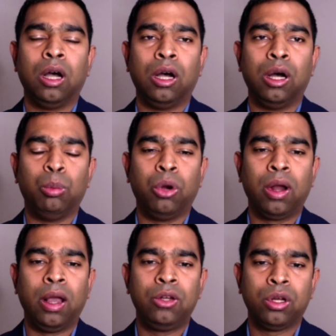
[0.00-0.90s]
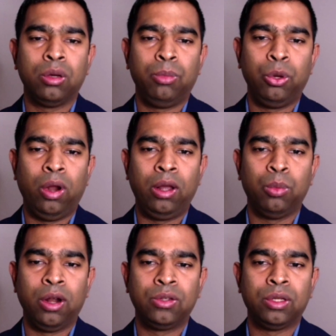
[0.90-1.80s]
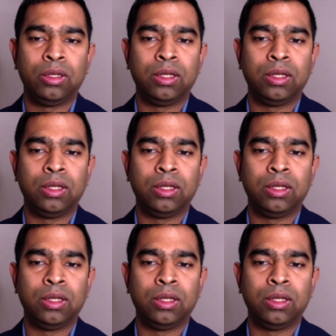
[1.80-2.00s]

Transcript: but edge computing brings